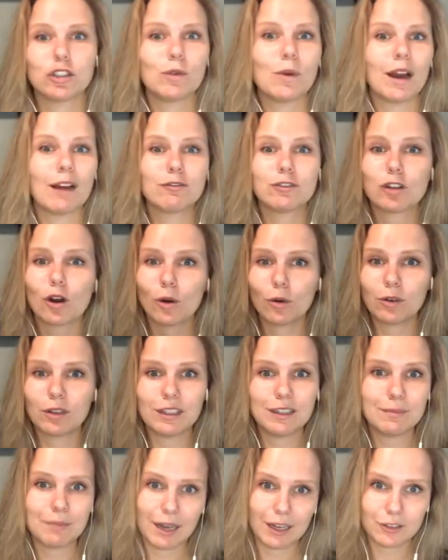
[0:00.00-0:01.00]
you have
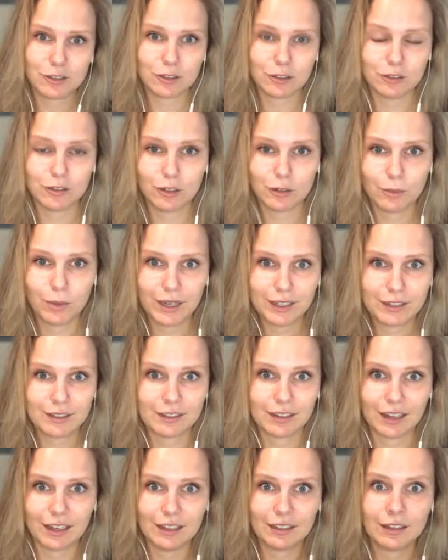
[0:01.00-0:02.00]
totally mastered their Wix
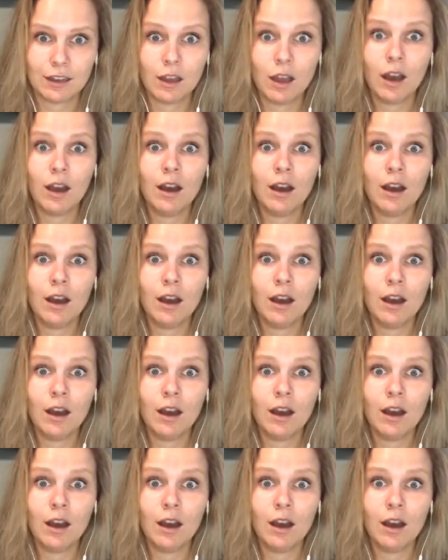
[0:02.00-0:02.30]
site.